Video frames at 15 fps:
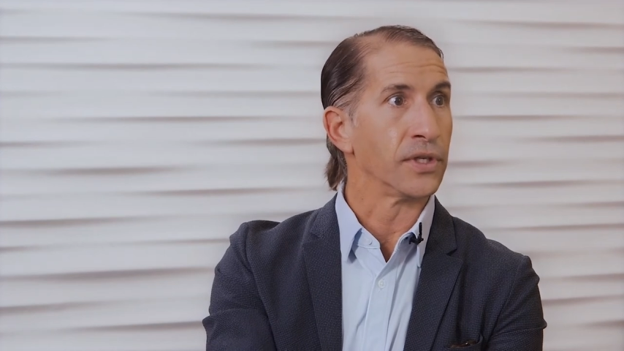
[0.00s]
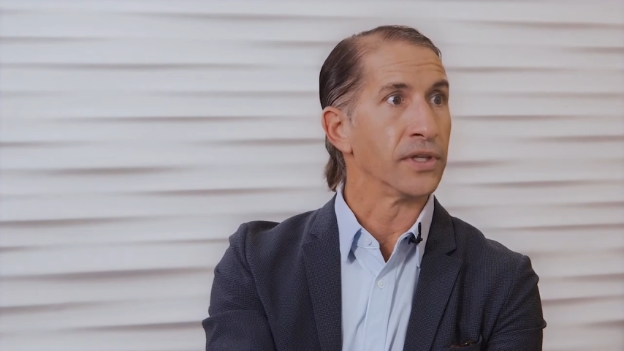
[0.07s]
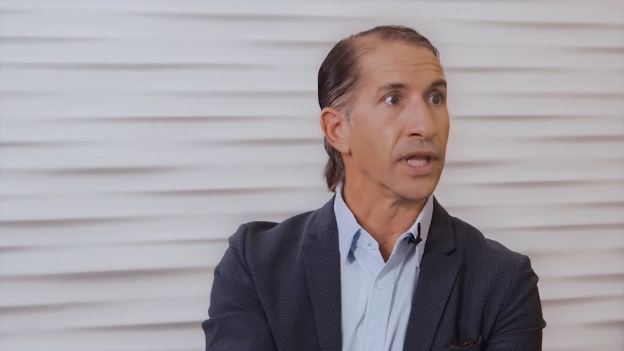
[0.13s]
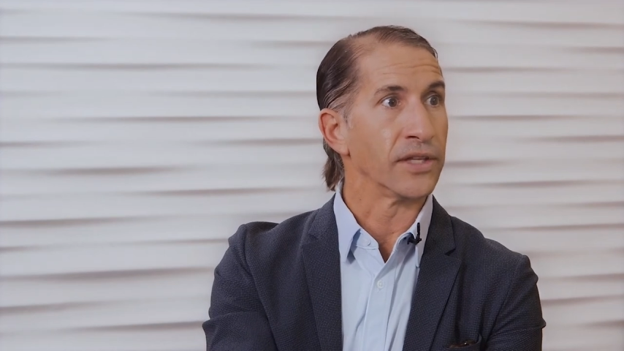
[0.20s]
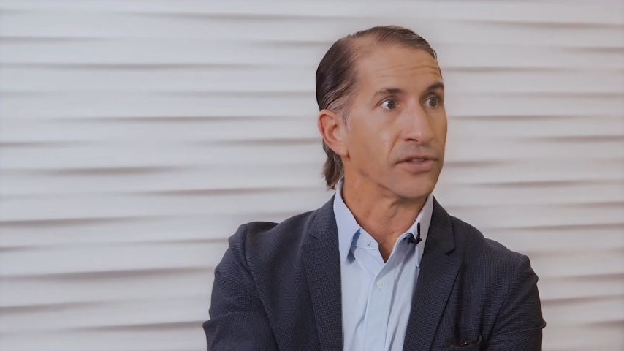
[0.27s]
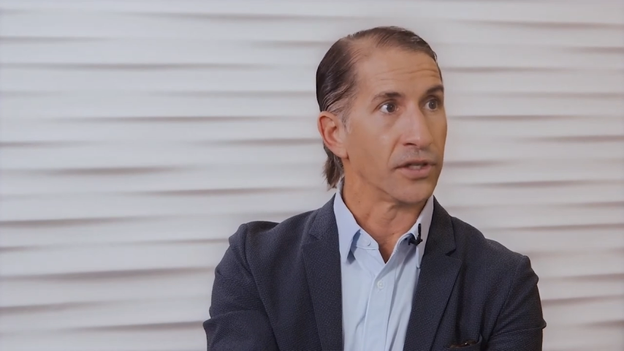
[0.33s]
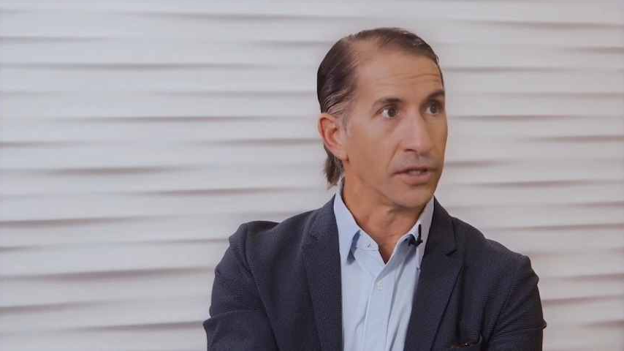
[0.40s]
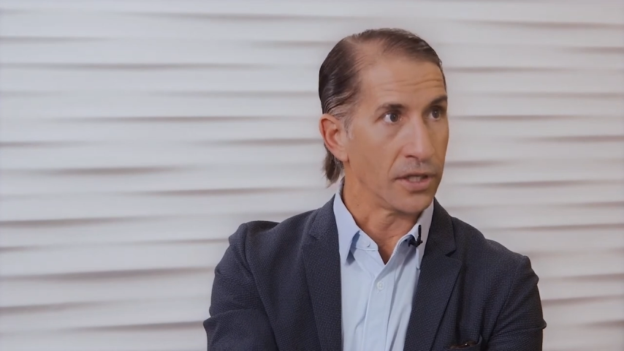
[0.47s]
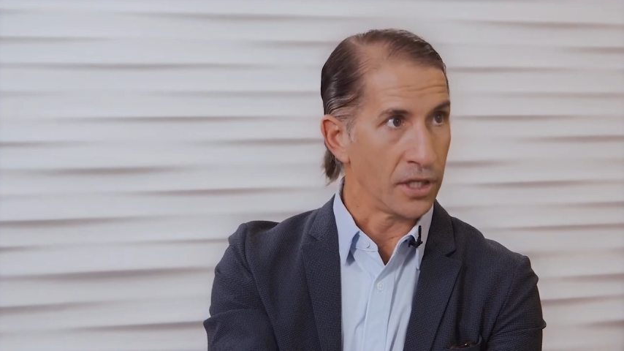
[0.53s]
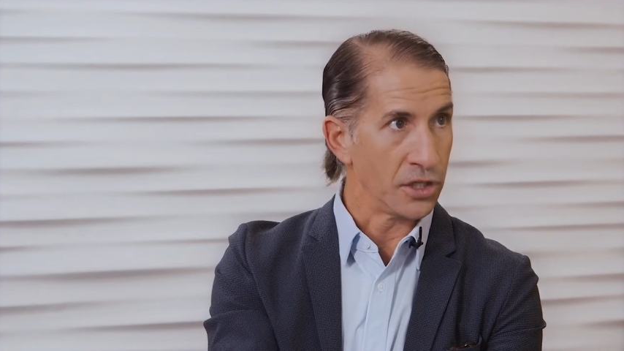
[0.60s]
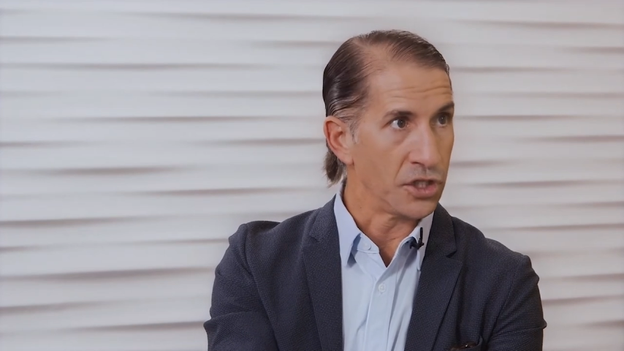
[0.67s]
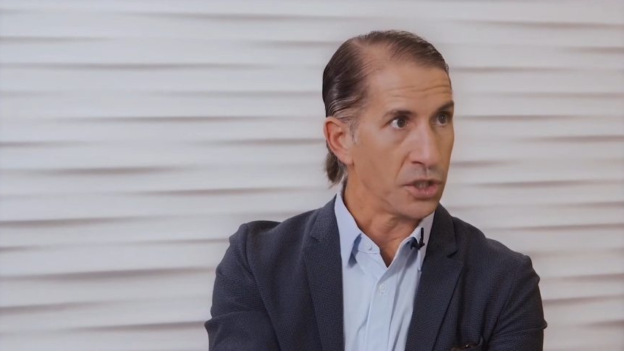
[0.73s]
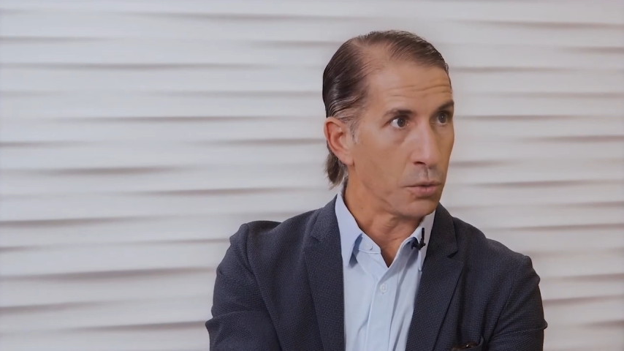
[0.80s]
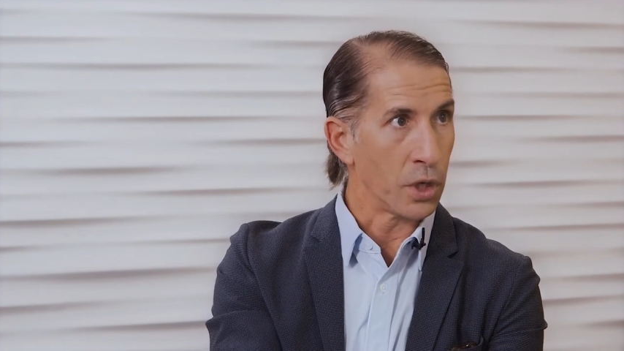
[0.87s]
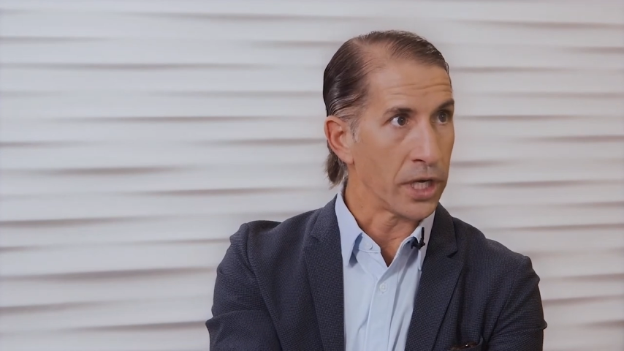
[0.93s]
that's an, a
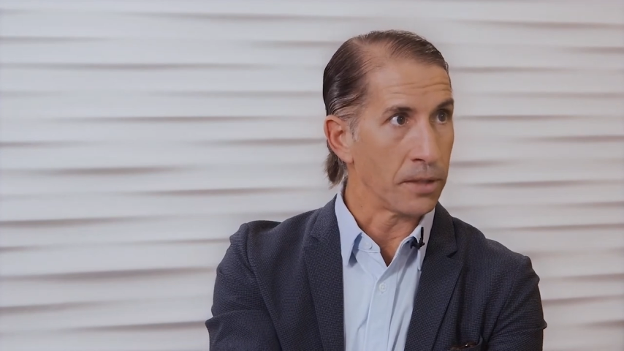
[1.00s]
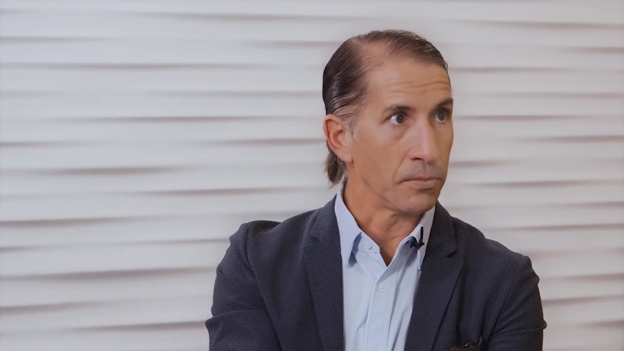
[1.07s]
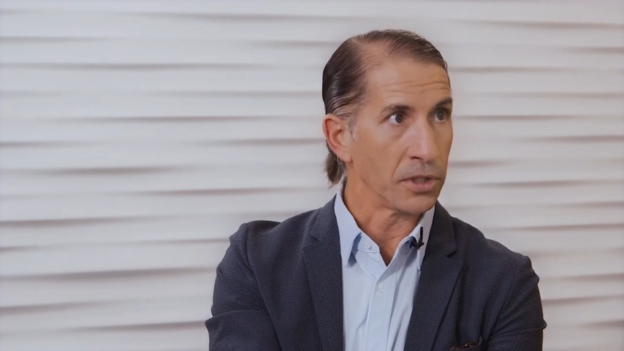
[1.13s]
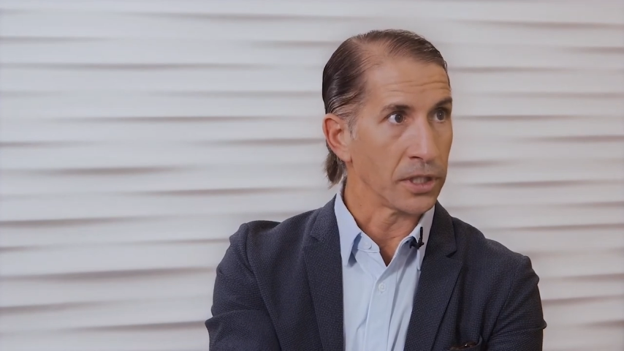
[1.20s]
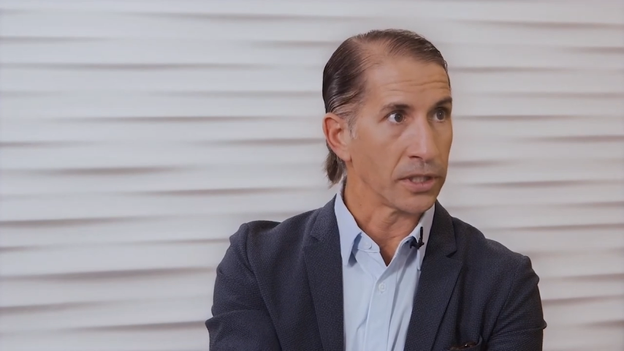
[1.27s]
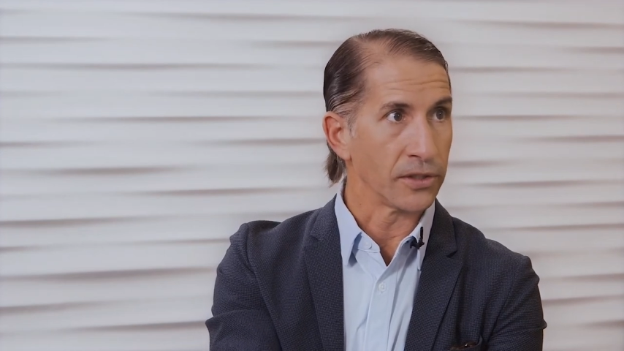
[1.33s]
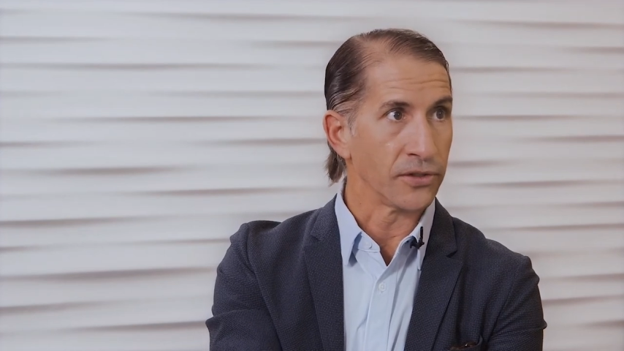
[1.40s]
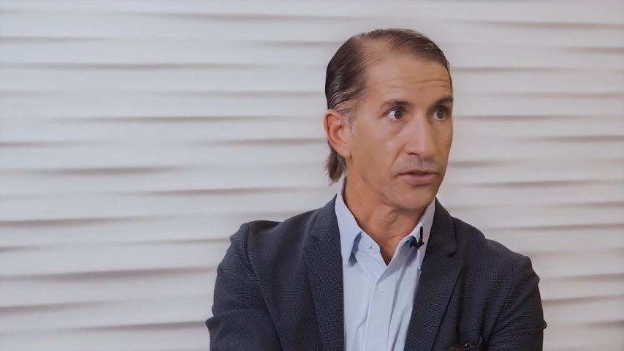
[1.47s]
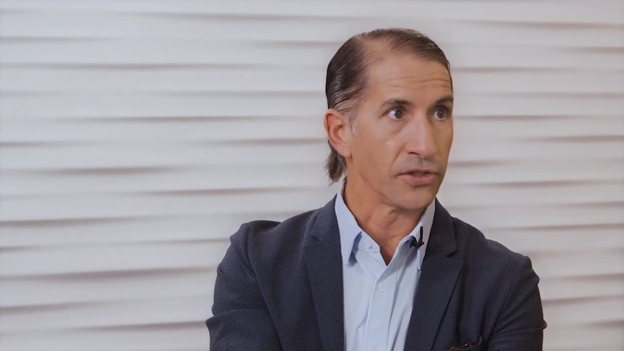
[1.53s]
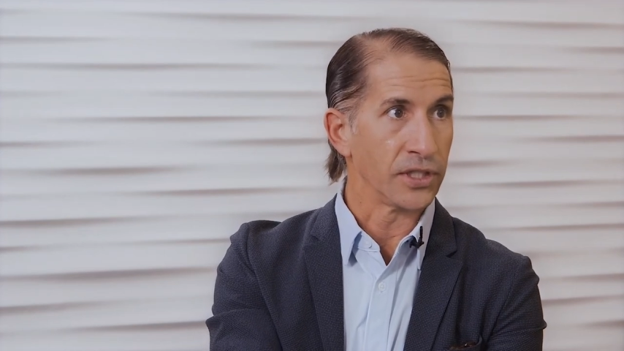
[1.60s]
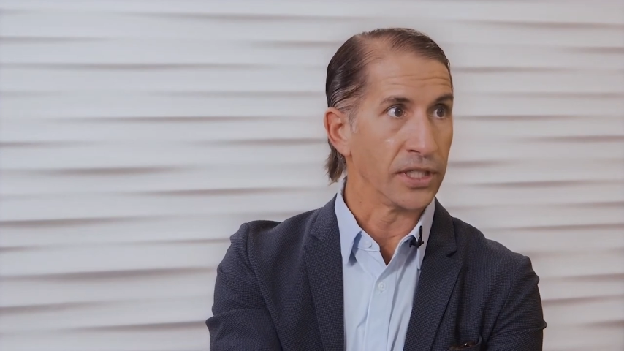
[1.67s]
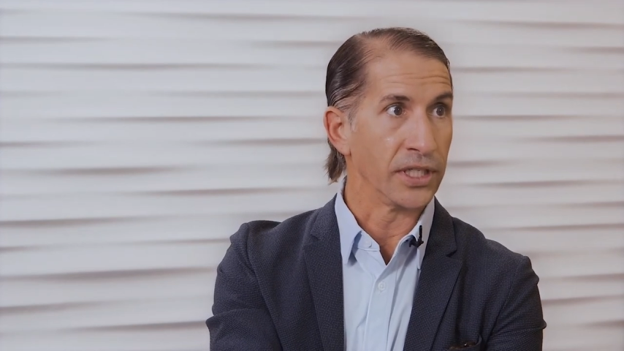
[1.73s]
GYN malignancy,